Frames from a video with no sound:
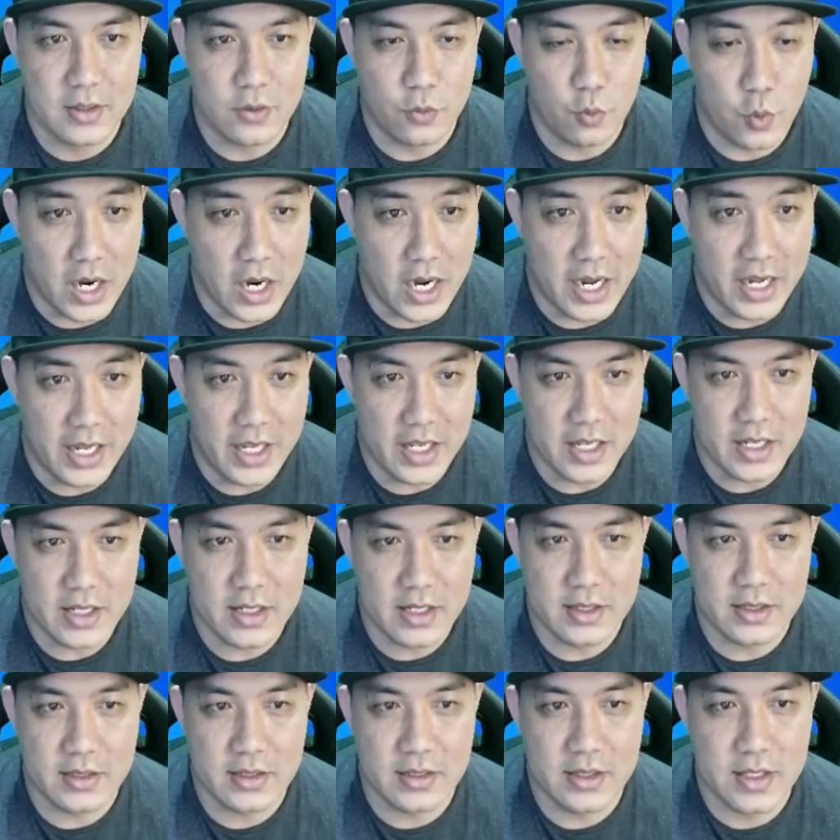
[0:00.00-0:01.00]
Why?
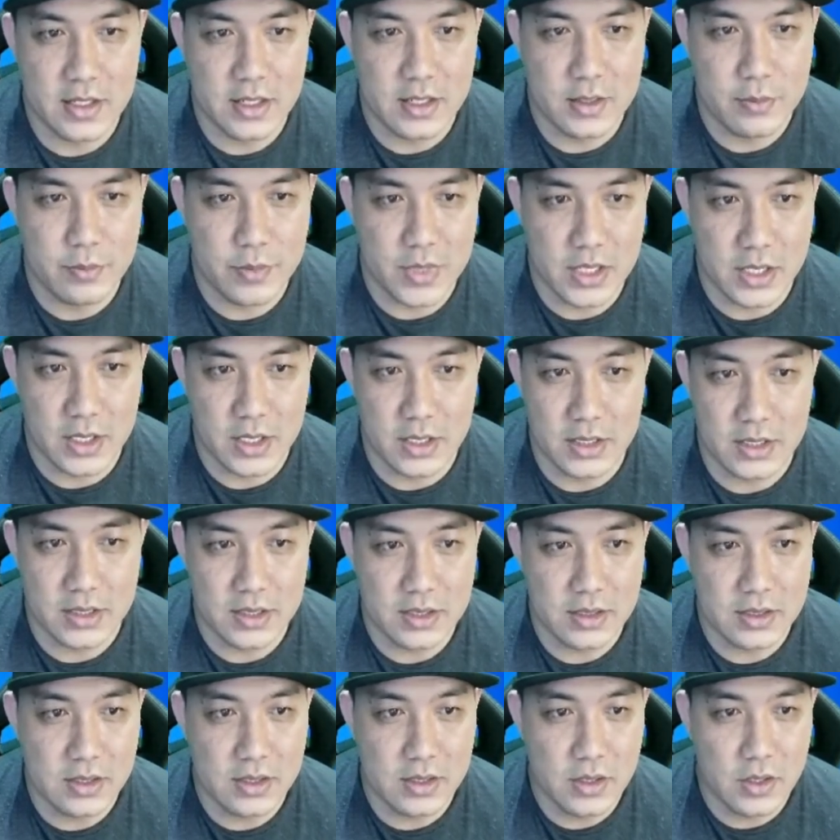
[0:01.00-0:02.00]

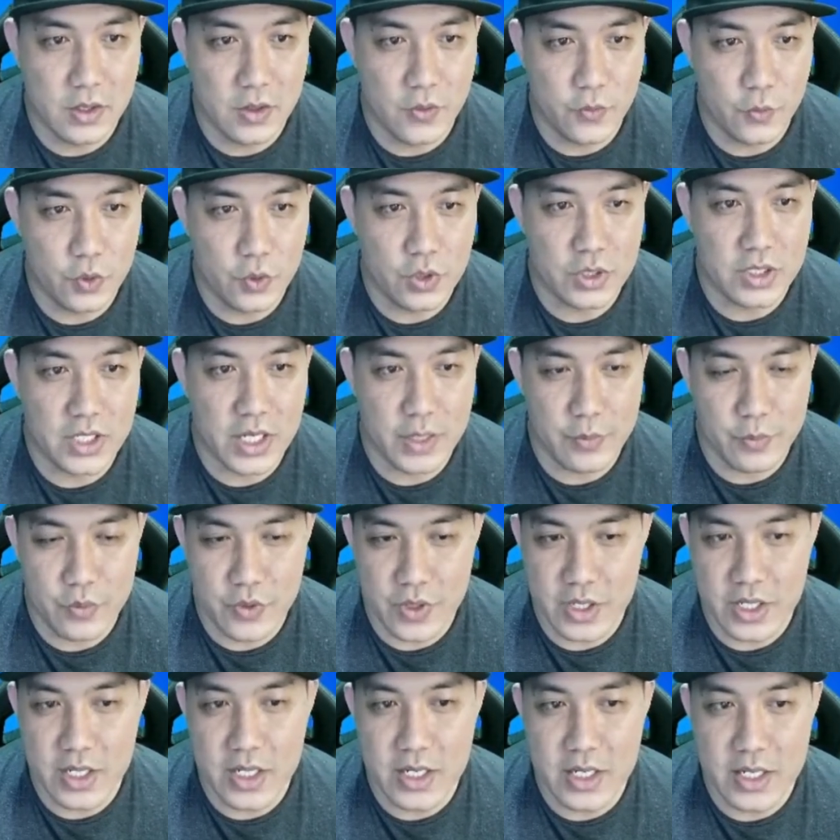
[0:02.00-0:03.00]
Because wood
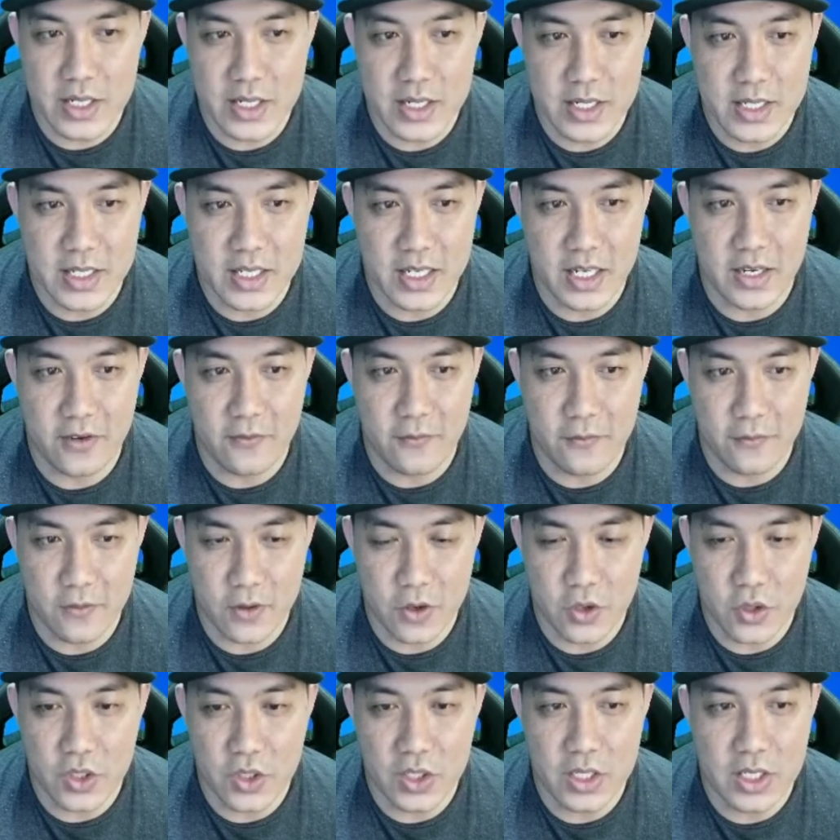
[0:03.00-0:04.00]
debris can
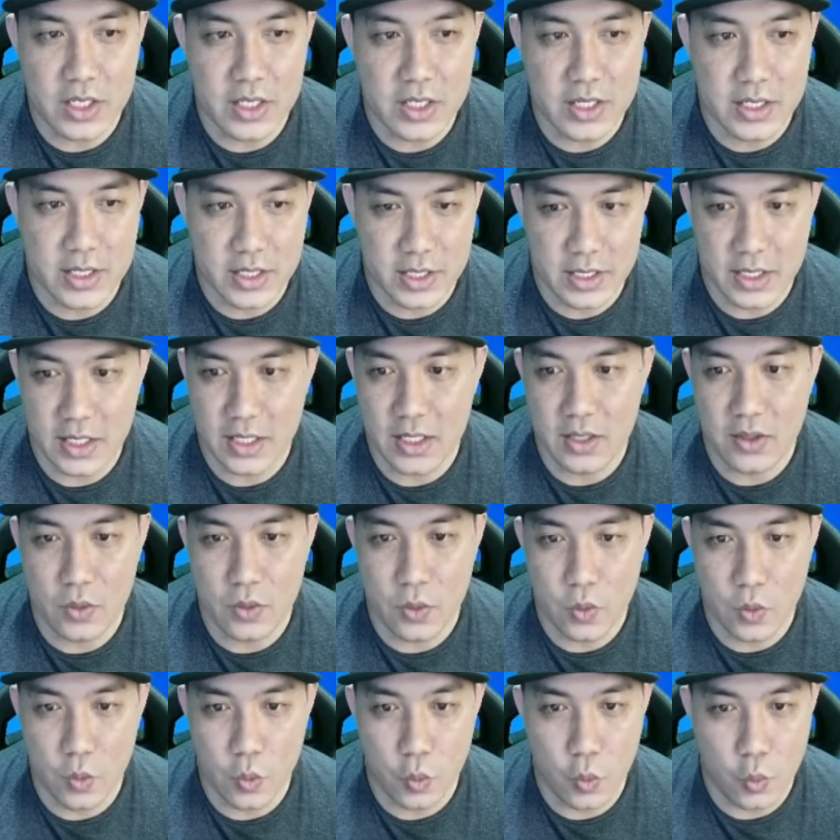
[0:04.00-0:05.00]
float in
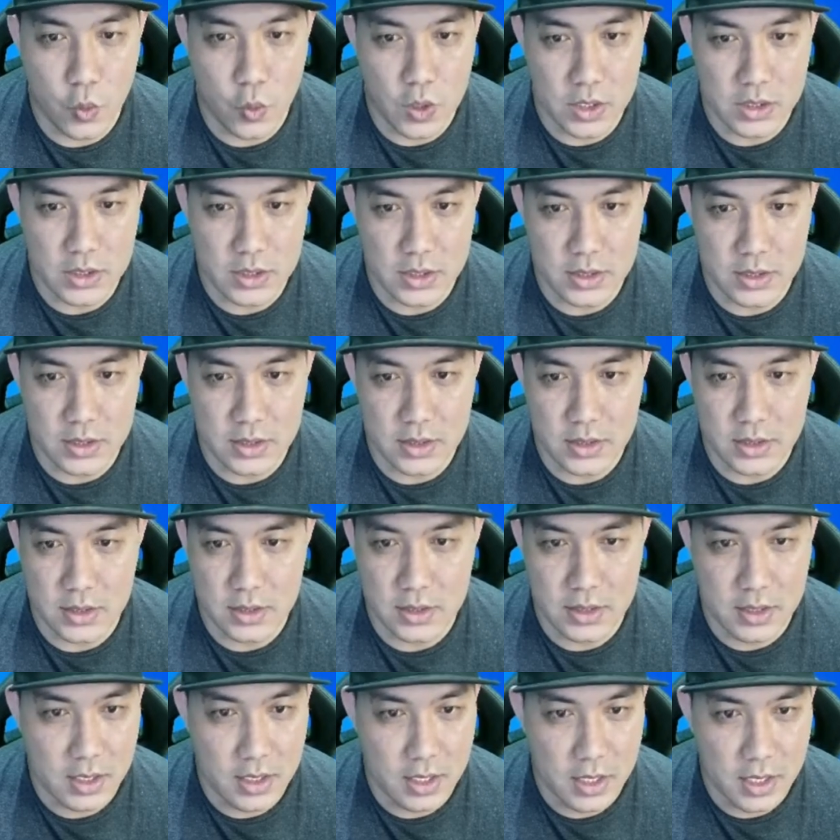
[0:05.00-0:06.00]
water.
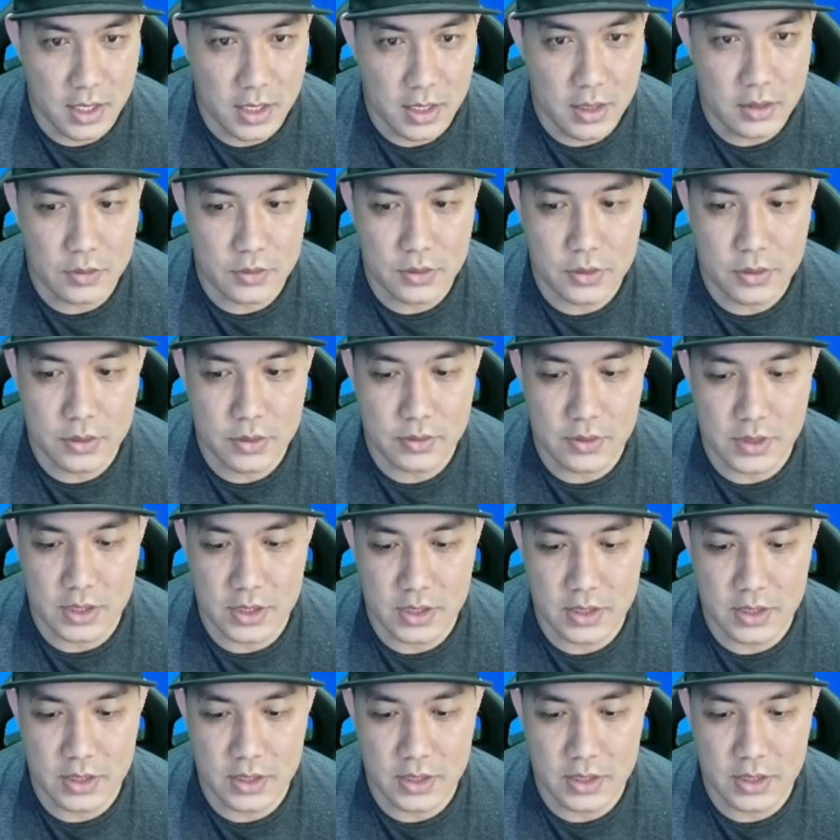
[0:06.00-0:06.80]
How to do it?